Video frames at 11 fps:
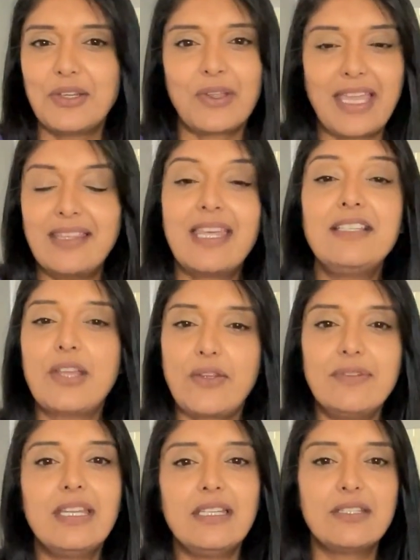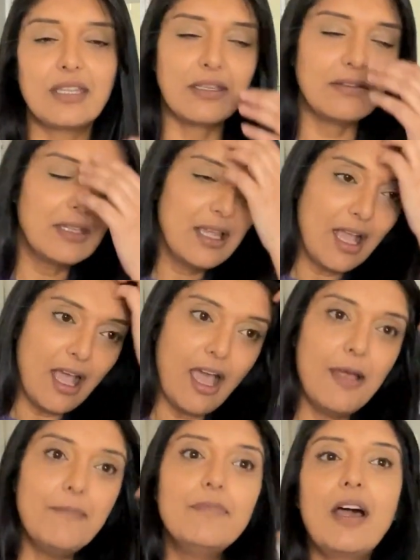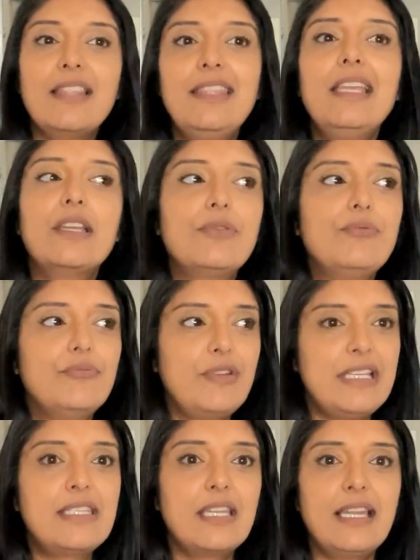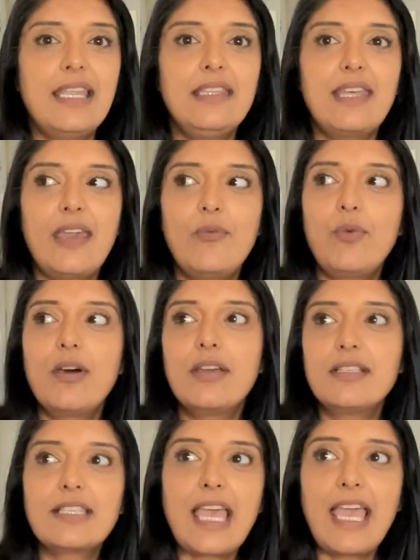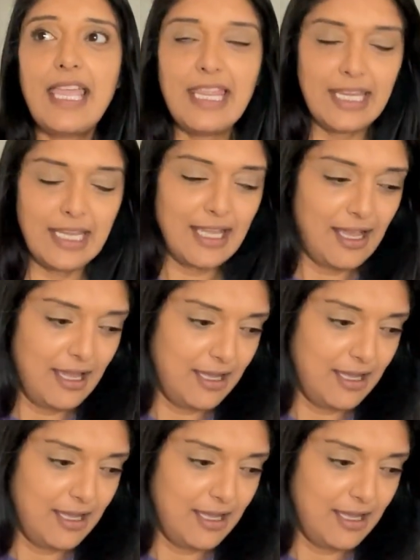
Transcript: Okay, they don't need to. I think recently there was a